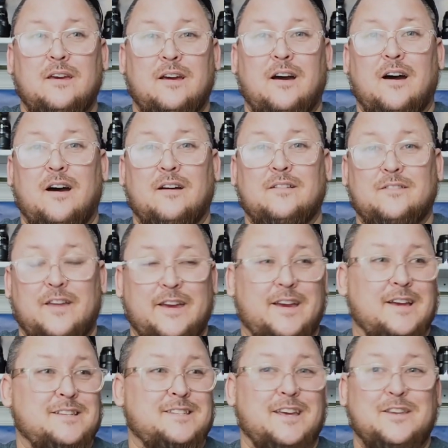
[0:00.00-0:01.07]
Like
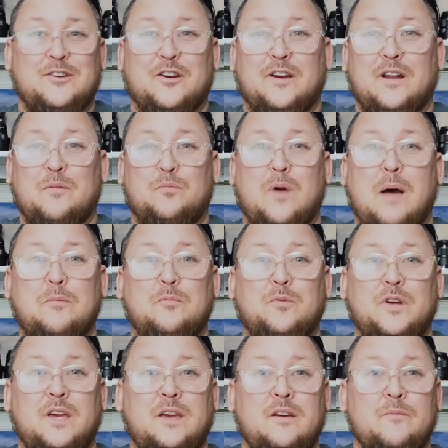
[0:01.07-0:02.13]
I said, you're going to
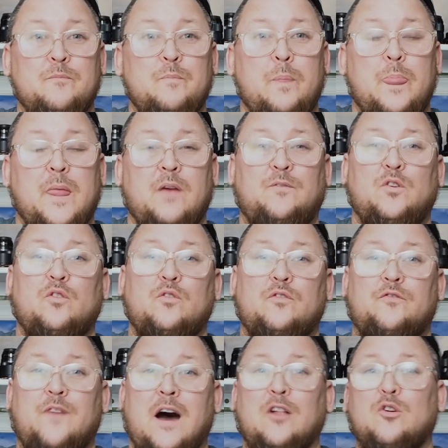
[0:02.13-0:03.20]
probably, if you
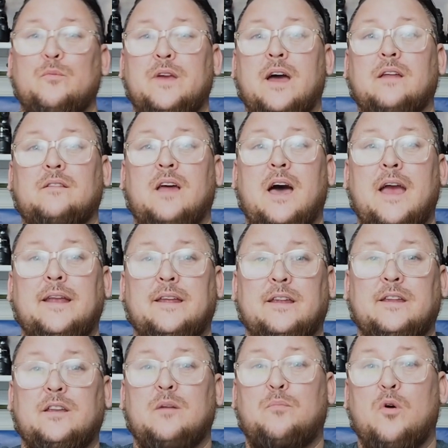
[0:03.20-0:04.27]
follow me online and
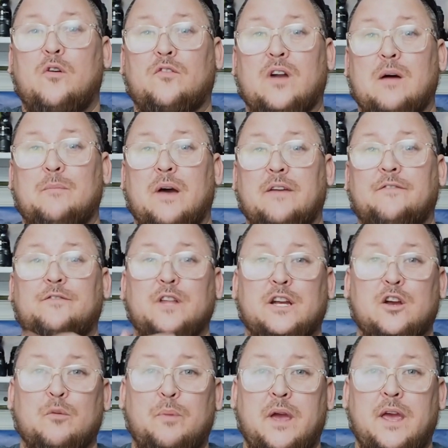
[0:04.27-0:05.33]
end up over on my
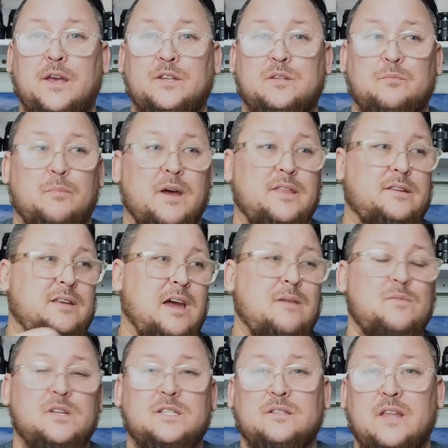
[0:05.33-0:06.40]
Flickr page, by the
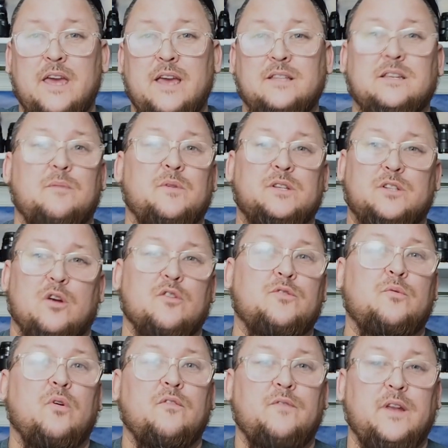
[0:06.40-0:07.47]
time this lands, I'm going to start
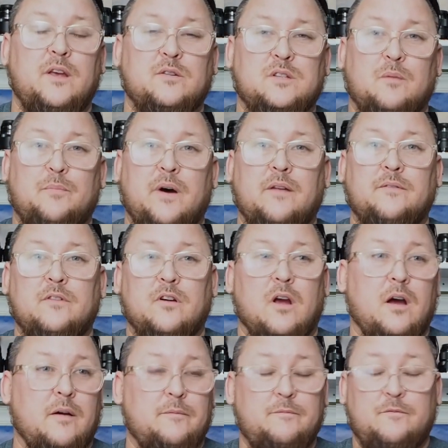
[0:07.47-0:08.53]
throwing videos up on,
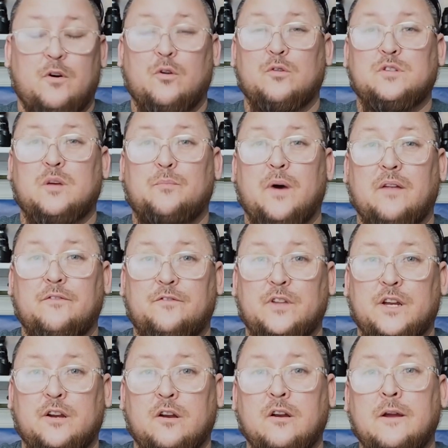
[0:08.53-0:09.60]
or photos up on
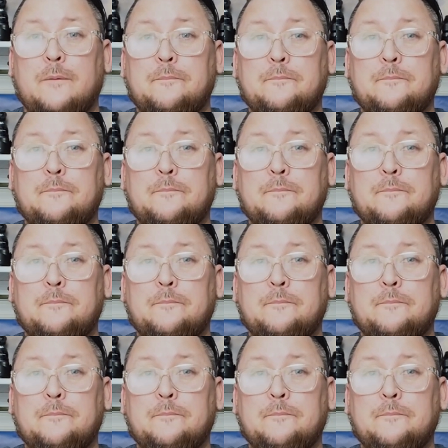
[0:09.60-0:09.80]
Flickr.